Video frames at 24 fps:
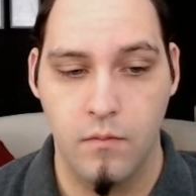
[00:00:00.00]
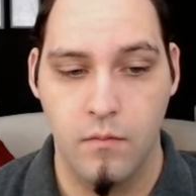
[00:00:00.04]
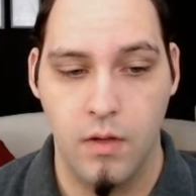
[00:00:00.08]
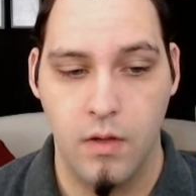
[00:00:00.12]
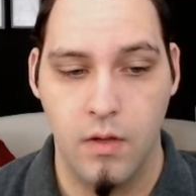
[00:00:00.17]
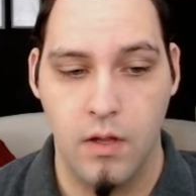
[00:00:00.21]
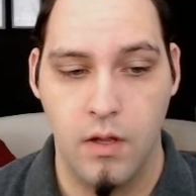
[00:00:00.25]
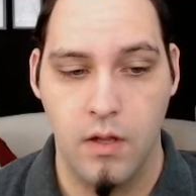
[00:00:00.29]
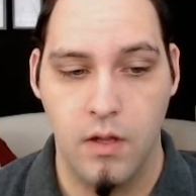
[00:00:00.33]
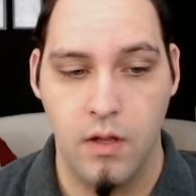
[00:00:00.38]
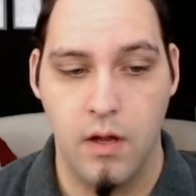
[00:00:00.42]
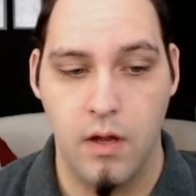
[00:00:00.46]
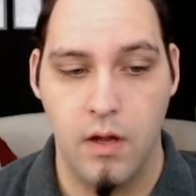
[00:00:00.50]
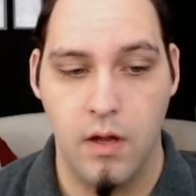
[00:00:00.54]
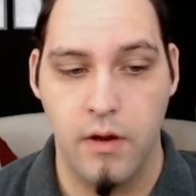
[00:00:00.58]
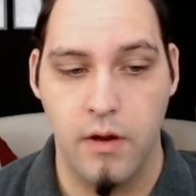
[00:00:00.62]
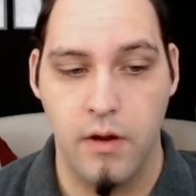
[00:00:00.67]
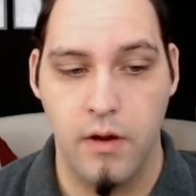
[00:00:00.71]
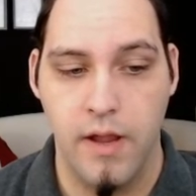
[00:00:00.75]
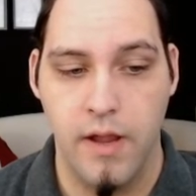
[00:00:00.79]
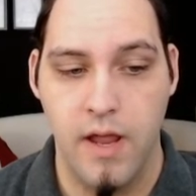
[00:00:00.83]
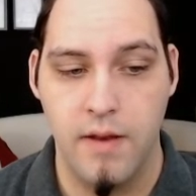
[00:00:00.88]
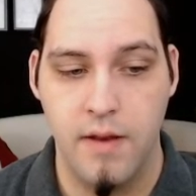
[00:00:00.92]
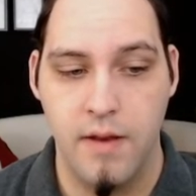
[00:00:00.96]

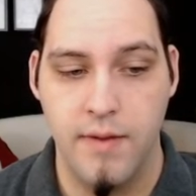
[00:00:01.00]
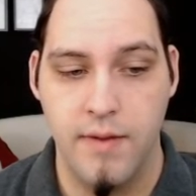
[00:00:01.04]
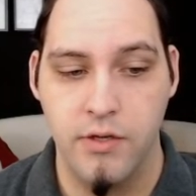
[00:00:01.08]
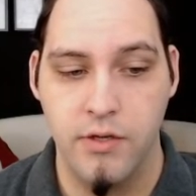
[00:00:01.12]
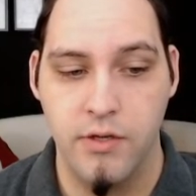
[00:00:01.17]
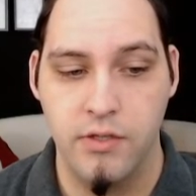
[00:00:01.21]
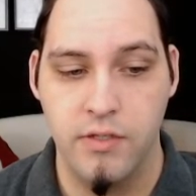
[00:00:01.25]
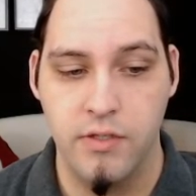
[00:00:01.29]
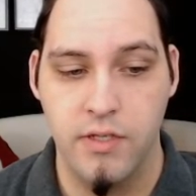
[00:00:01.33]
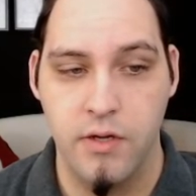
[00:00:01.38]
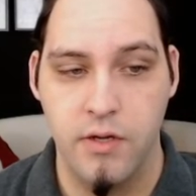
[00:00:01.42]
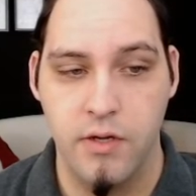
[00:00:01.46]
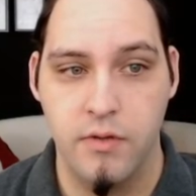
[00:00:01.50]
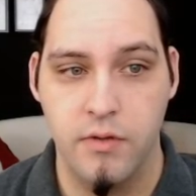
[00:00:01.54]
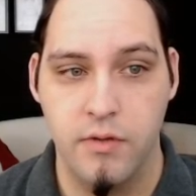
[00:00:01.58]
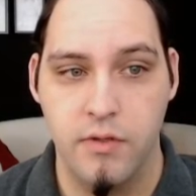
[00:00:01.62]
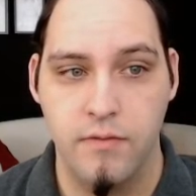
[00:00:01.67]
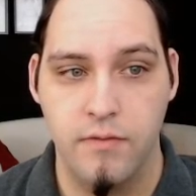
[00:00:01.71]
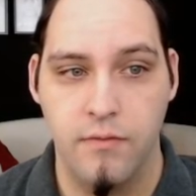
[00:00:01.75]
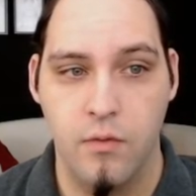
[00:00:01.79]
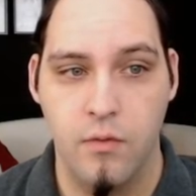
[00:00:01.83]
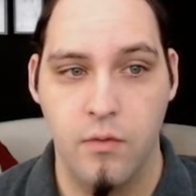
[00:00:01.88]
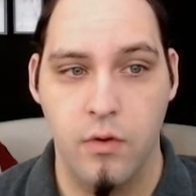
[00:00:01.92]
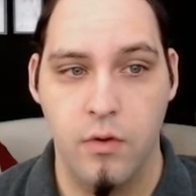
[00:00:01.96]
our animation sequence
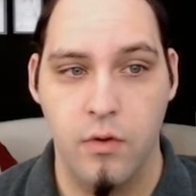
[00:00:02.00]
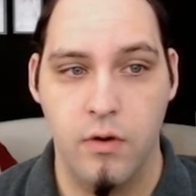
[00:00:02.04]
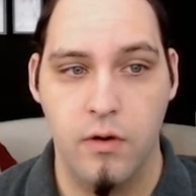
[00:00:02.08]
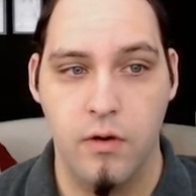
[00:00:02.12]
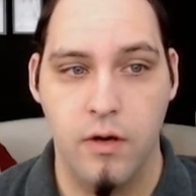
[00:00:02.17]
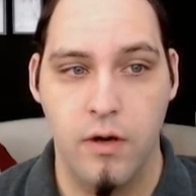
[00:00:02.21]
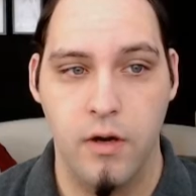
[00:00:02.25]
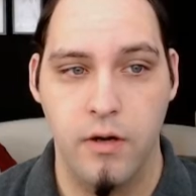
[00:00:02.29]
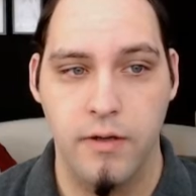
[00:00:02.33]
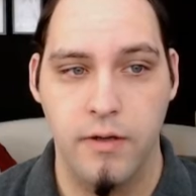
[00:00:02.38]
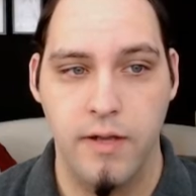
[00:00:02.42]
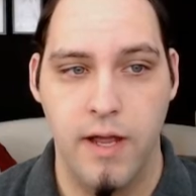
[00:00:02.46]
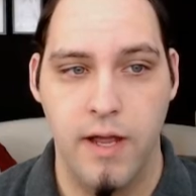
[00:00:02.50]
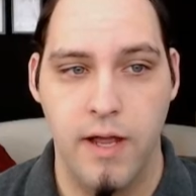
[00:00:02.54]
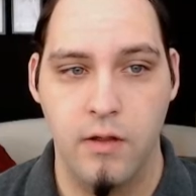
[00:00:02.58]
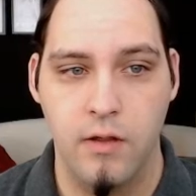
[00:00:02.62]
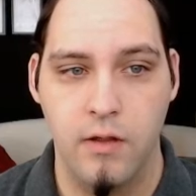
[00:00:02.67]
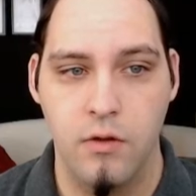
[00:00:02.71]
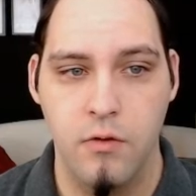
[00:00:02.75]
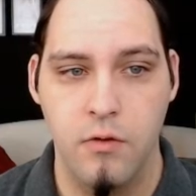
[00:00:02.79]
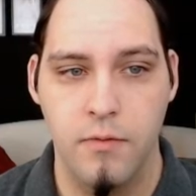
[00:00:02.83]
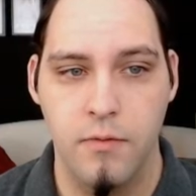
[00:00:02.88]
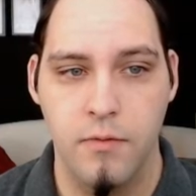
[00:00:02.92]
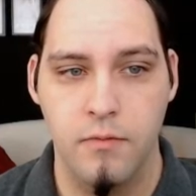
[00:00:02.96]
for our attack
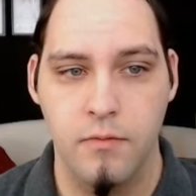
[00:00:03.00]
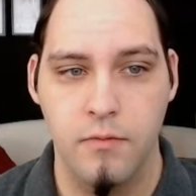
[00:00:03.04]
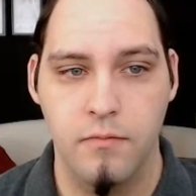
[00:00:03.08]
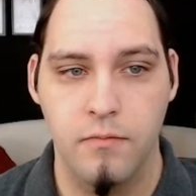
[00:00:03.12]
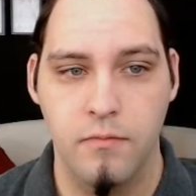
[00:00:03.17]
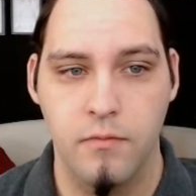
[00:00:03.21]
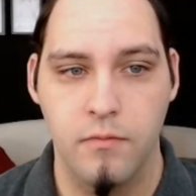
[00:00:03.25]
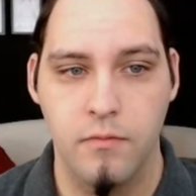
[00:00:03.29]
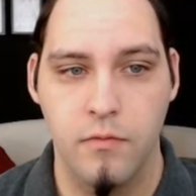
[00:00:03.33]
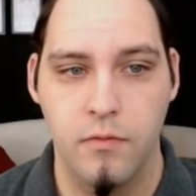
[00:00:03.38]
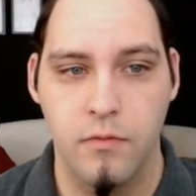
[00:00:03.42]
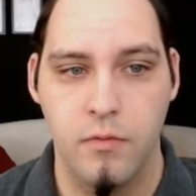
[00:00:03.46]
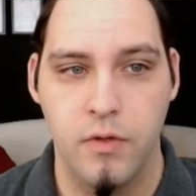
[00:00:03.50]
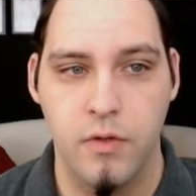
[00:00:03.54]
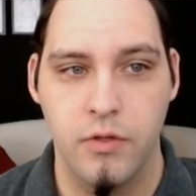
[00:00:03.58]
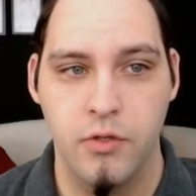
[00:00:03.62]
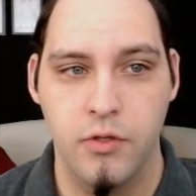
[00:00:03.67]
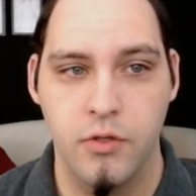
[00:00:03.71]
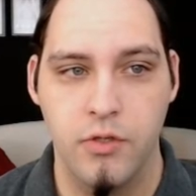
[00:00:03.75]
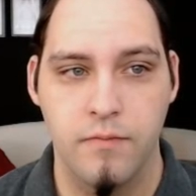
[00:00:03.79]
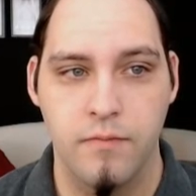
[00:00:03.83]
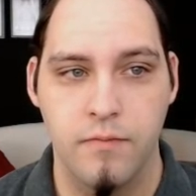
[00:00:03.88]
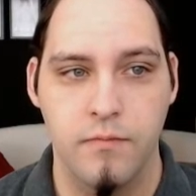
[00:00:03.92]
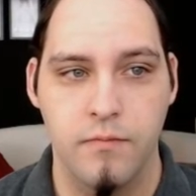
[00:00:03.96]
loop,
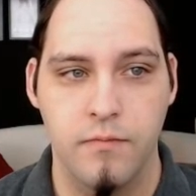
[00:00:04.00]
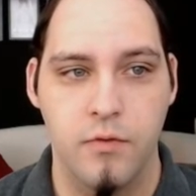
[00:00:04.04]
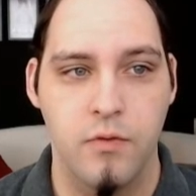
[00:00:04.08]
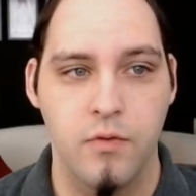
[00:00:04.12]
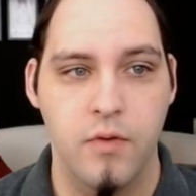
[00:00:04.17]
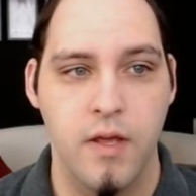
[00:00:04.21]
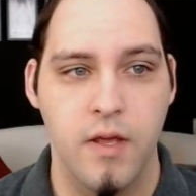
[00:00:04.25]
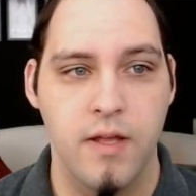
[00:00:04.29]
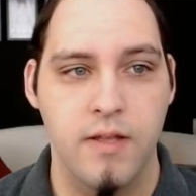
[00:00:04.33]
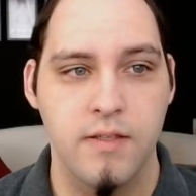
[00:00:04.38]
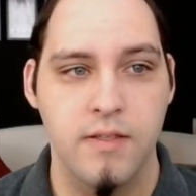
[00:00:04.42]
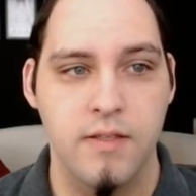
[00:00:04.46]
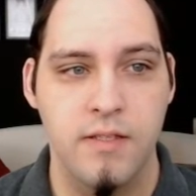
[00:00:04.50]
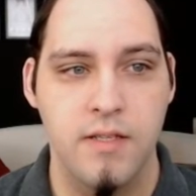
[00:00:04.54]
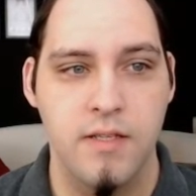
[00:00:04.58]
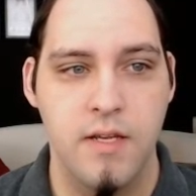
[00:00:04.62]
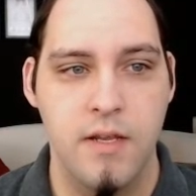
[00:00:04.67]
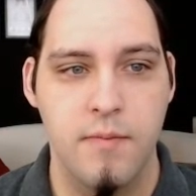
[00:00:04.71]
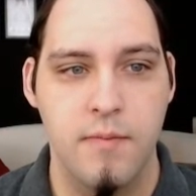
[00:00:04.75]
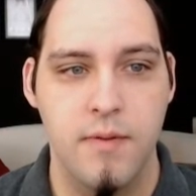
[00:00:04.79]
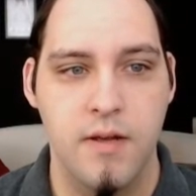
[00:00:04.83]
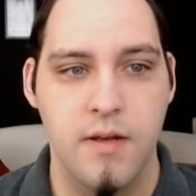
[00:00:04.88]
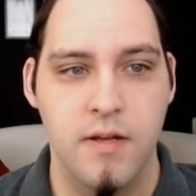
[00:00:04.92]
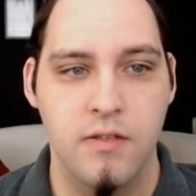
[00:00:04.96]
which you can't
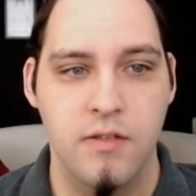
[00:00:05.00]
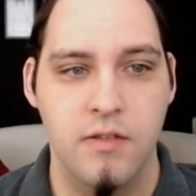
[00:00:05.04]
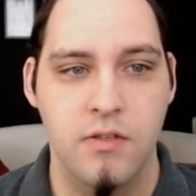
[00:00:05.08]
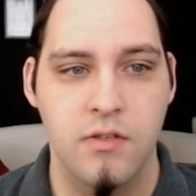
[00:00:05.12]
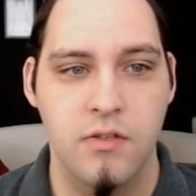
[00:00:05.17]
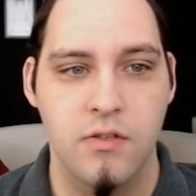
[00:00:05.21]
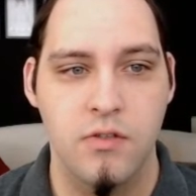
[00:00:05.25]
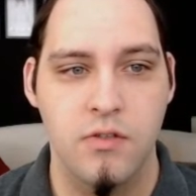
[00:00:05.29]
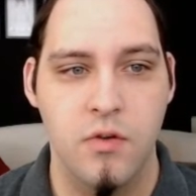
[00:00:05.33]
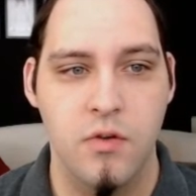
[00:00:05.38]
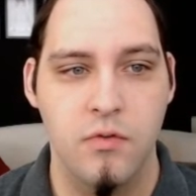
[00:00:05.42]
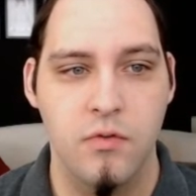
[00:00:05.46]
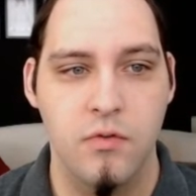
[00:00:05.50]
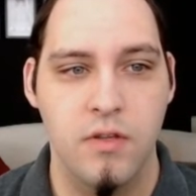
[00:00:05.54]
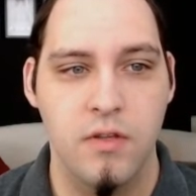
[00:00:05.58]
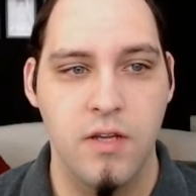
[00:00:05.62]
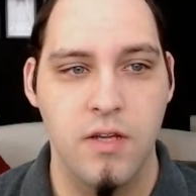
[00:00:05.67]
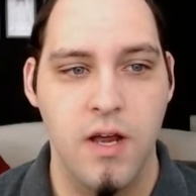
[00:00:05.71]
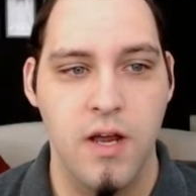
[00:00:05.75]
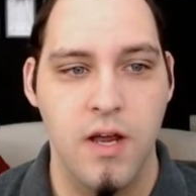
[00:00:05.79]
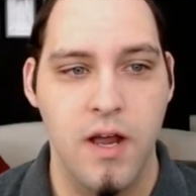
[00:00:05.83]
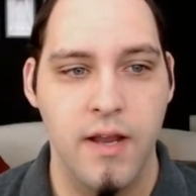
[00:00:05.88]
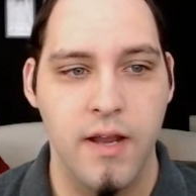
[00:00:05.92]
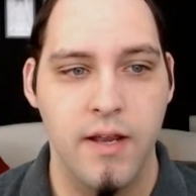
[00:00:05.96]
see because it's so
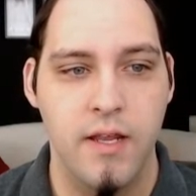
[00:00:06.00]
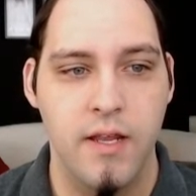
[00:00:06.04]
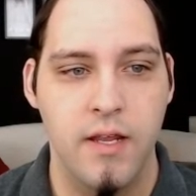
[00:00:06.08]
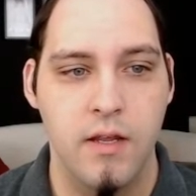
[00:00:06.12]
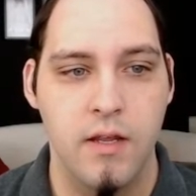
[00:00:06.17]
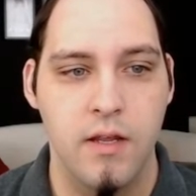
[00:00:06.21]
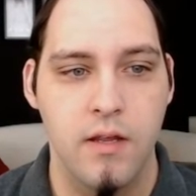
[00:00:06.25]
tiny.